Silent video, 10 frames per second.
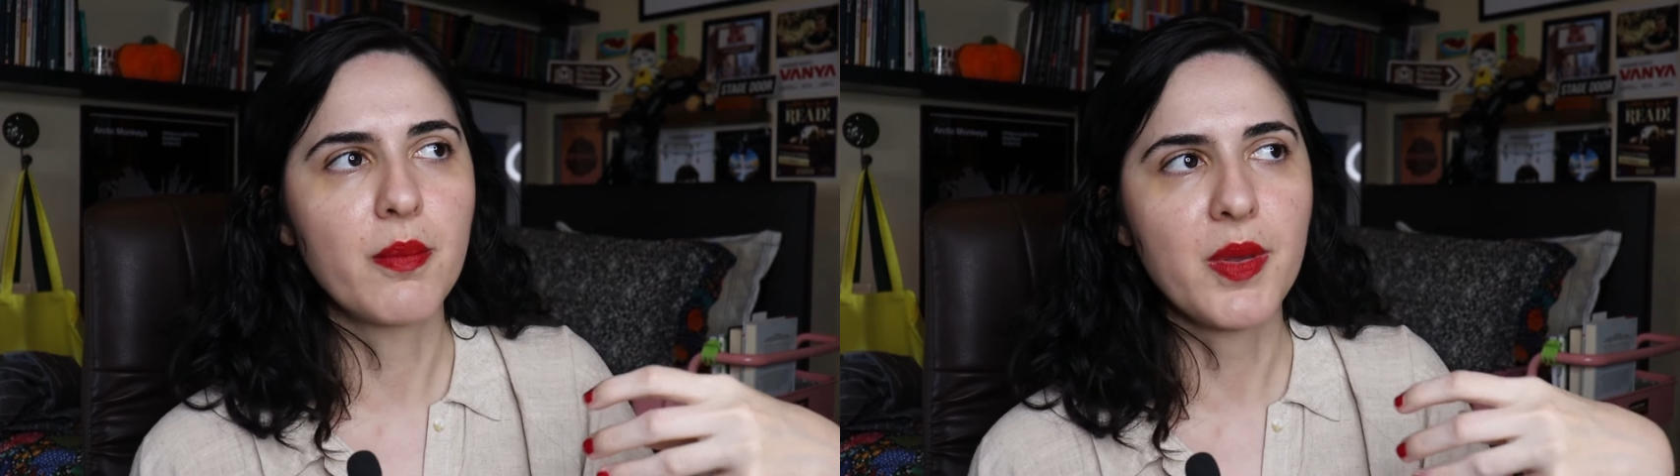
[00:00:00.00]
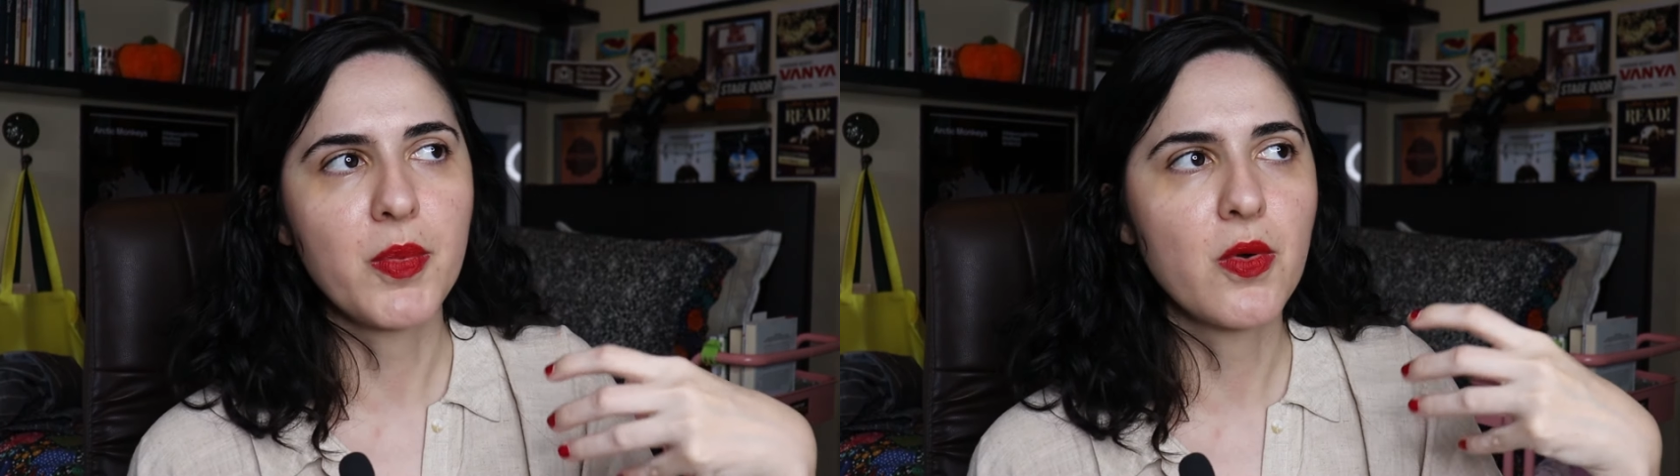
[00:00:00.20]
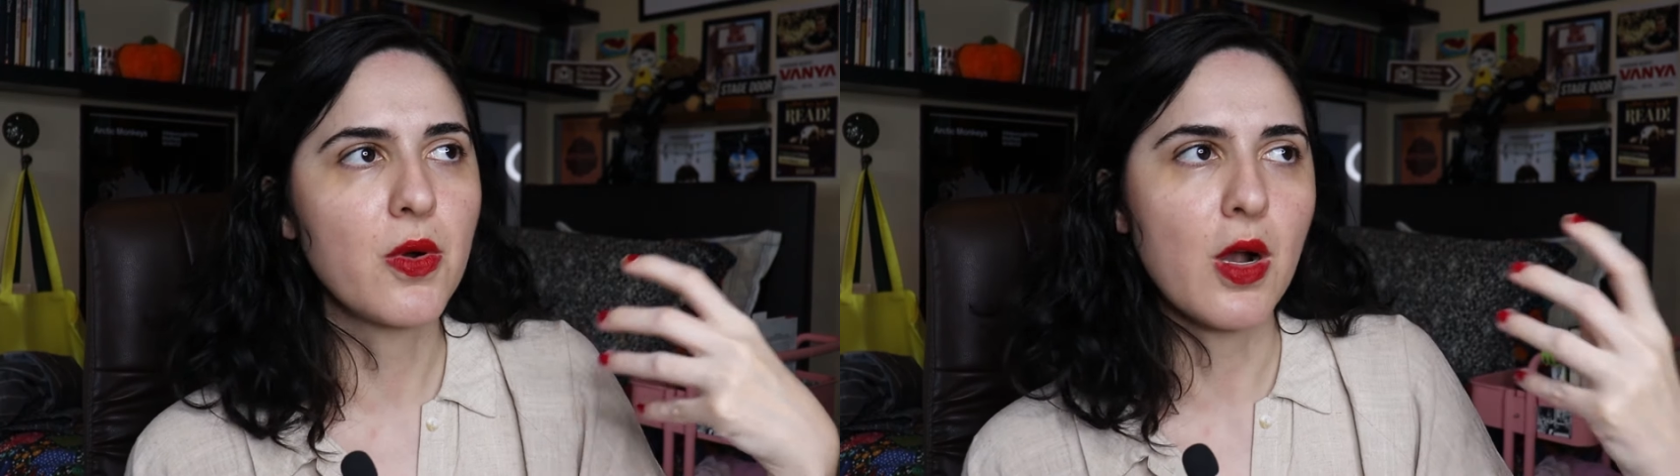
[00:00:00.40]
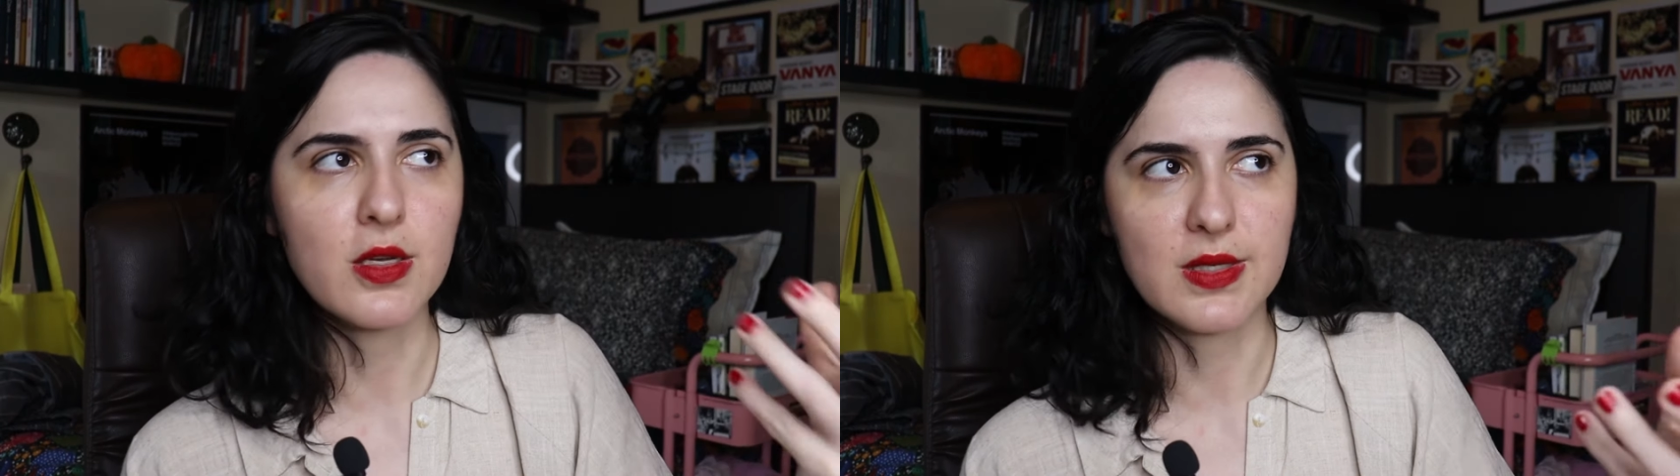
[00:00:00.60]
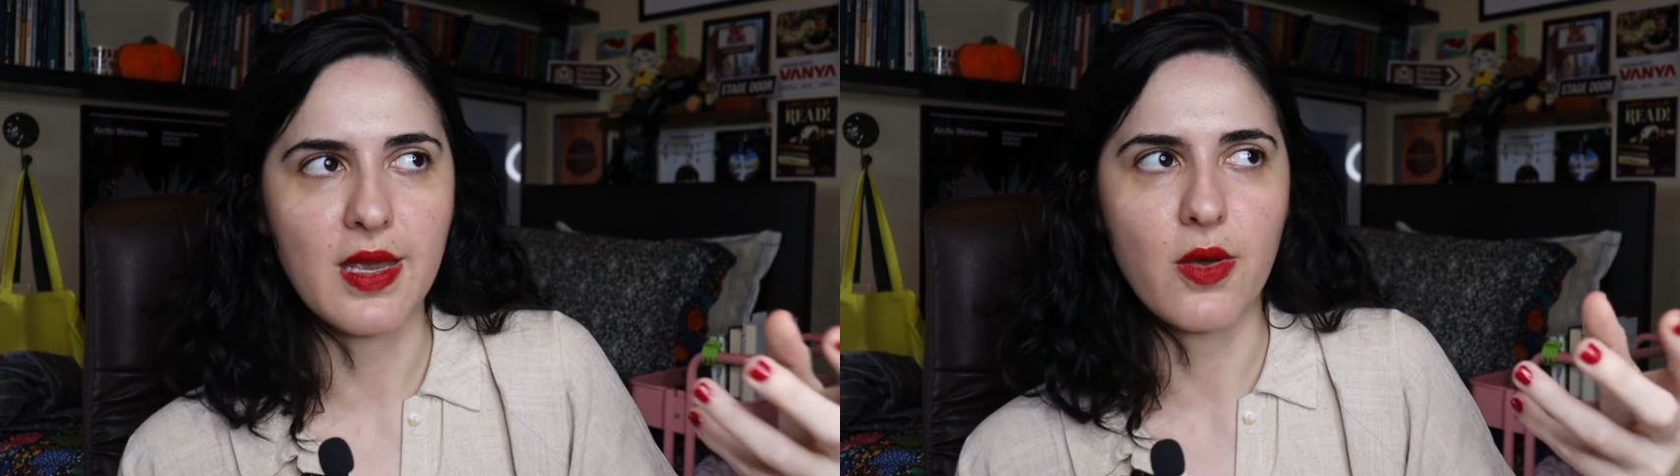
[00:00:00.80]
People were
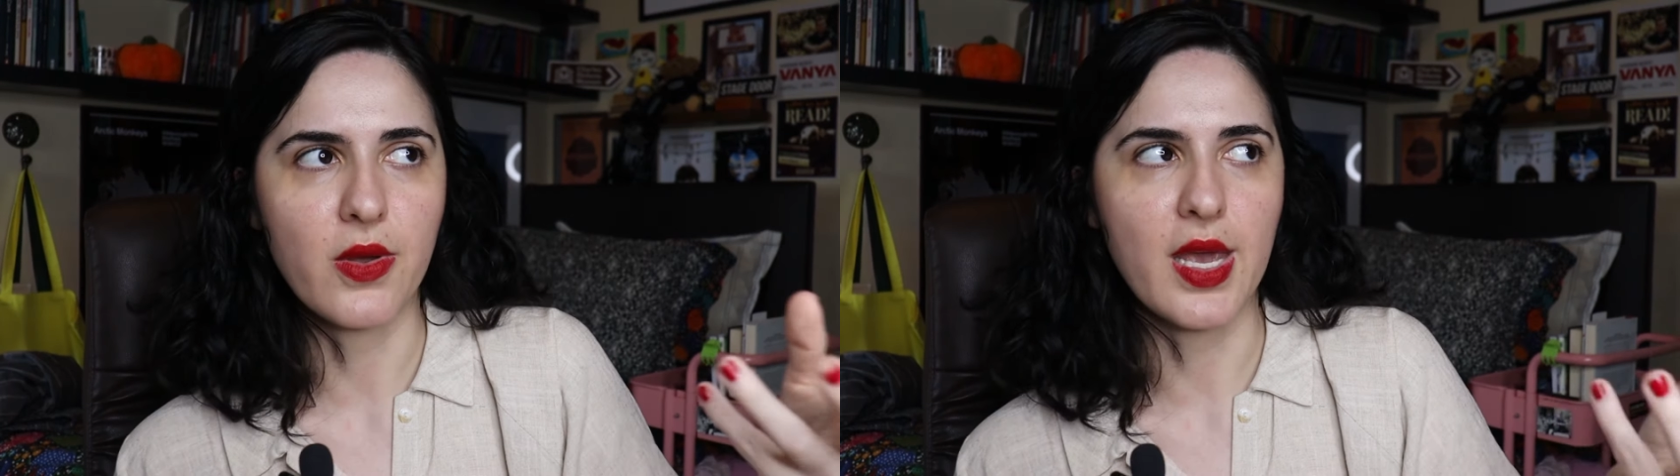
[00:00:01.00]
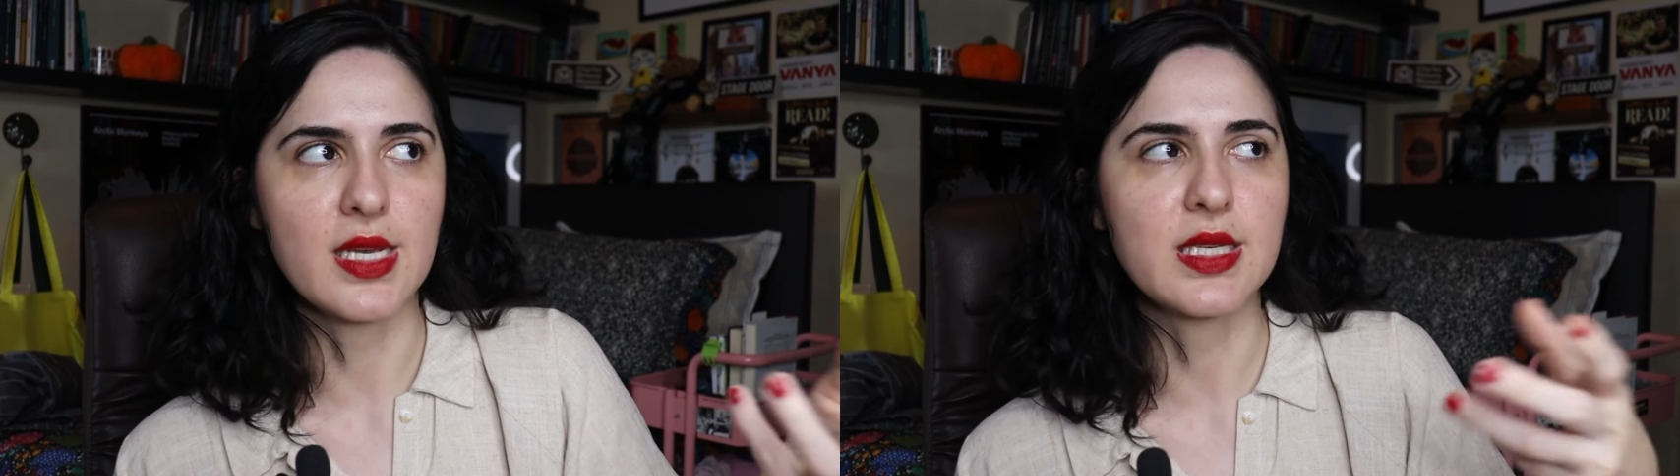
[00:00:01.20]
asking, okay,